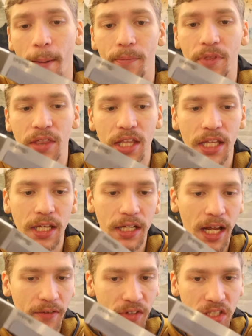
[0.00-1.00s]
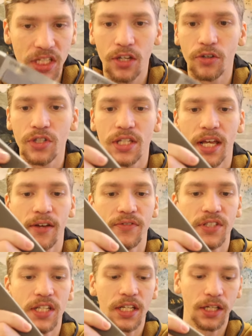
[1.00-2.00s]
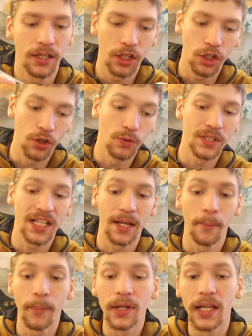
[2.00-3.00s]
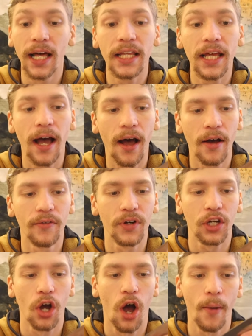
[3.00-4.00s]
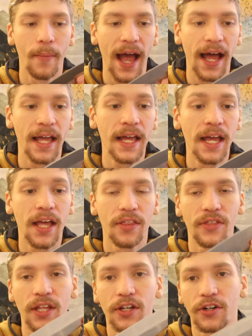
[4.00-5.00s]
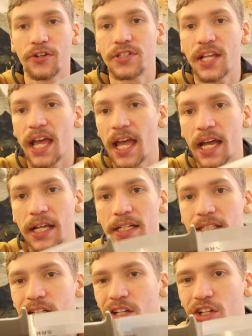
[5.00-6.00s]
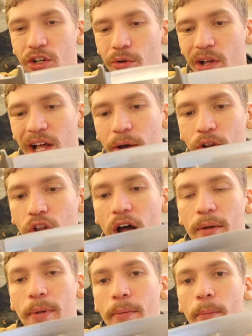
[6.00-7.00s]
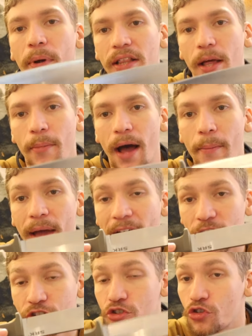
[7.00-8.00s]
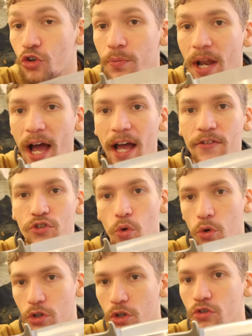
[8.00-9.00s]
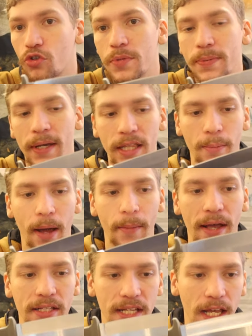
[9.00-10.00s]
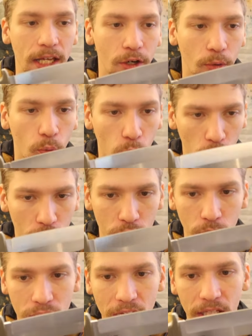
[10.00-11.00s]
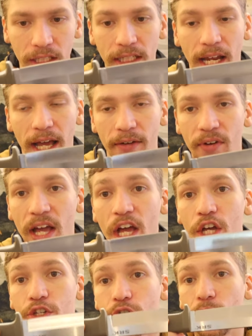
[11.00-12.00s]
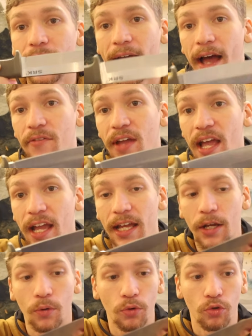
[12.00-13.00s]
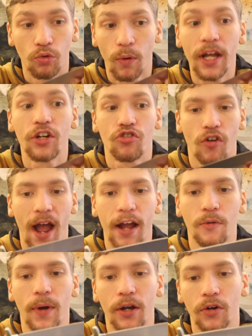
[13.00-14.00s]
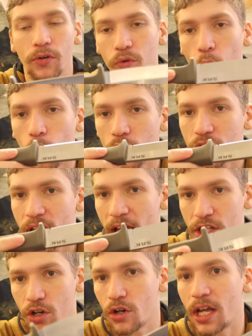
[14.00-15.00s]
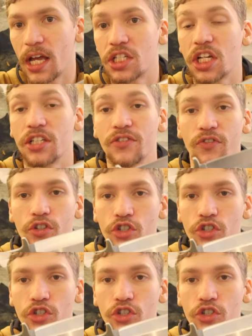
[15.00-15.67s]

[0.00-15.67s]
the Navy SEALs. They have seen use in plenty of combat theaters, and a lot of people pick them up as troop knives, or troops pick them up as a work utility knife. So they have a great track record. Of course, SRK stands for